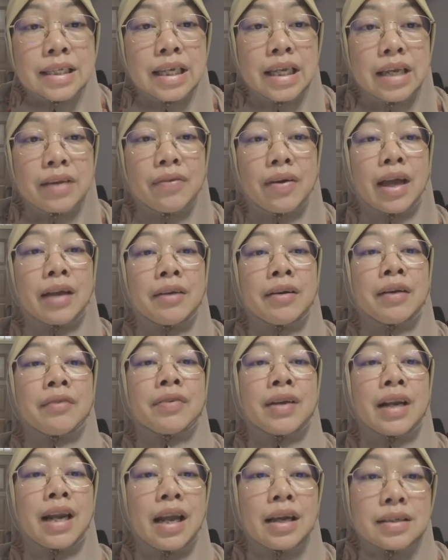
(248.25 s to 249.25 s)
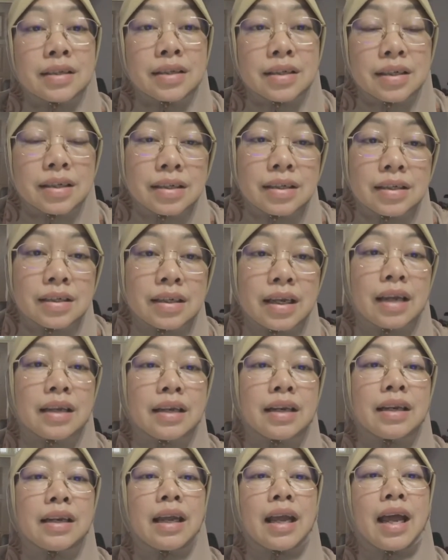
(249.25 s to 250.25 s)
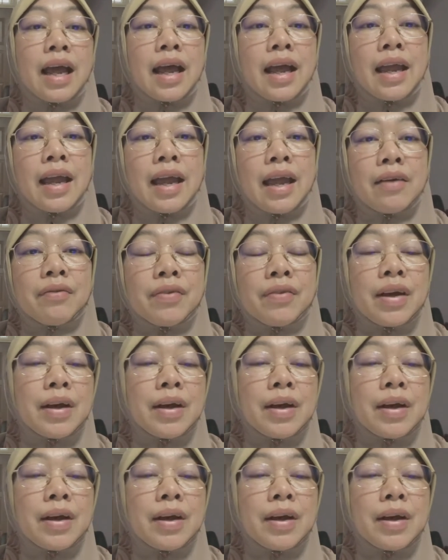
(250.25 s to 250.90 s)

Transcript: if I have classes, and I have